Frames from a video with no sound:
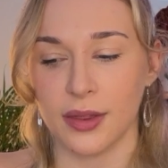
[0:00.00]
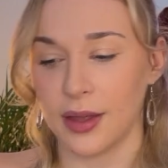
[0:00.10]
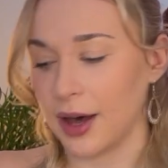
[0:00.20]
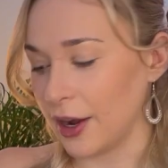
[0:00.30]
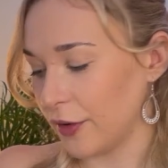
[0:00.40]

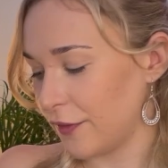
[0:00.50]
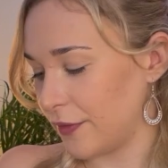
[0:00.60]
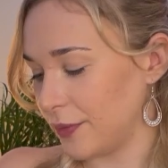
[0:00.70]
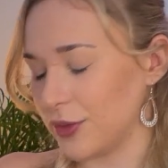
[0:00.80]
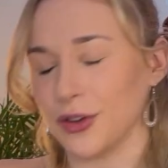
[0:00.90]

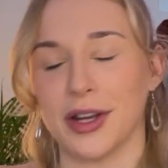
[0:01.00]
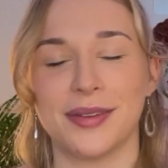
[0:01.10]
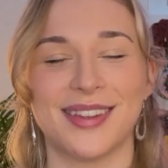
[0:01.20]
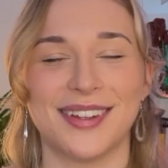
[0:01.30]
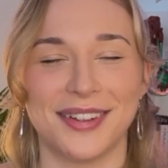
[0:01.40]

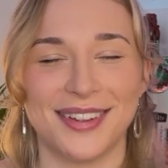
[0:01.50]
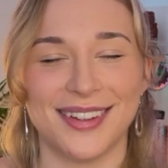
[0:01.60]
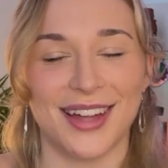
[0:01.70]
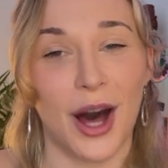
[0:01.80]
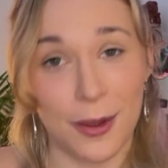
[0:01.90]

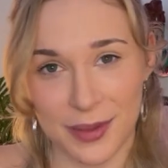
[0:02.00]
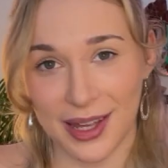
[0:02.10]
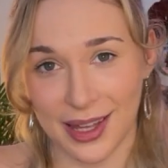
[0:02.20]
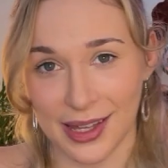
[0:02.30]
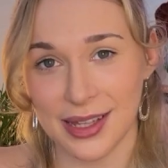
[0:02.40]
The hermit
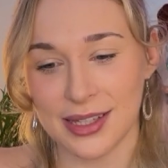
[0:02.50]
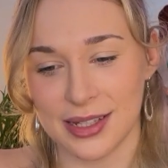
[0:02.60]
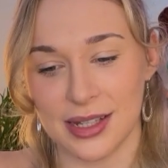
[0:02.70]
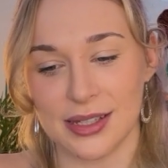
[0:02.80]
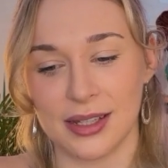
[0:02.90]
here
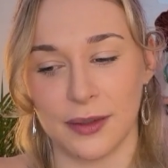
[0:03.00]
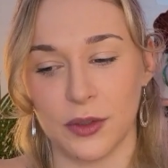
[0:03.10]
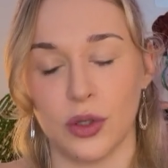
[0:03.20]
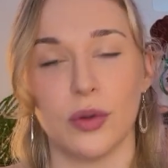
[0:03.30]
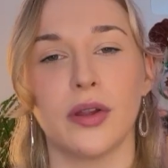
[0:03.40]
says that,
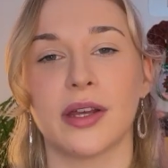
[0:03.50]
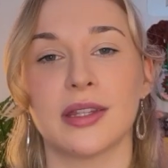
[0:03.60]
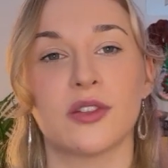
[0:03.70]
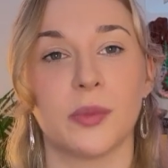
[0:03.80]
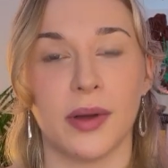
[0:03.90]
you know, look at
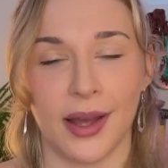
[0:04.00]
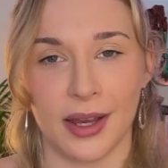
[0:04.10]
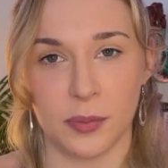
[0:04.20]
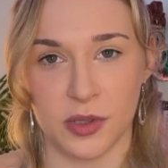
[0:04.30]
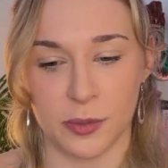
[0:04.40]
this from a
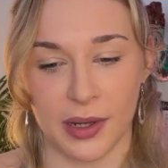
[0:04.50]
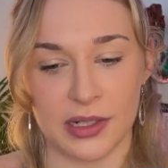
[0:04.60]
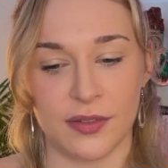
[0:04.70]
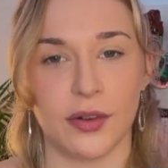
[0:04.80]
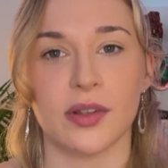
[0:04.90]
higher
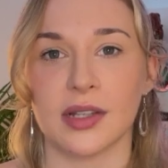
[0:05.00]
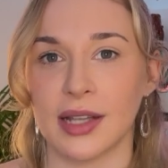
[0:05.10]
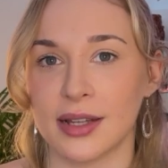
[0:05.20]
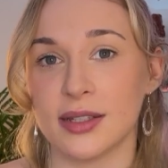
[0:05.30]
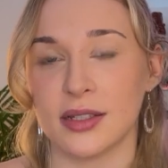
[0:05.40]
perspective. There is a
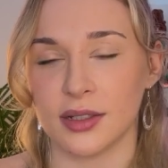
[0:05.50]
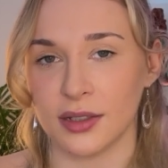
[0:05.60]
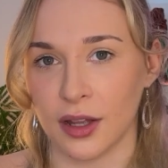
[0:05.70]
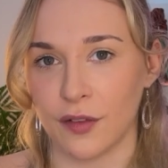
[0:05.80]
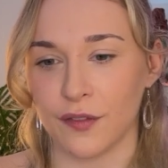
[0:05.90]
lesson to
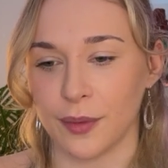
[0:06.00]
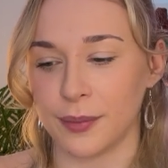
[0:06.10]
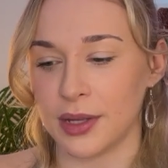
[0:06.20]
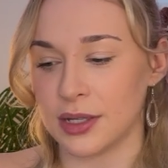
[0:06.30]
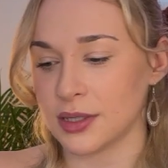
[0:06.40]
learn from
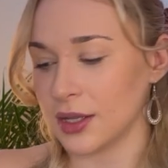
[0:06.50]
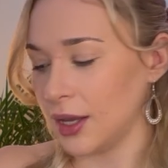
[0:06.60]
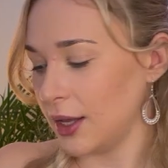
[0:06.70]
this.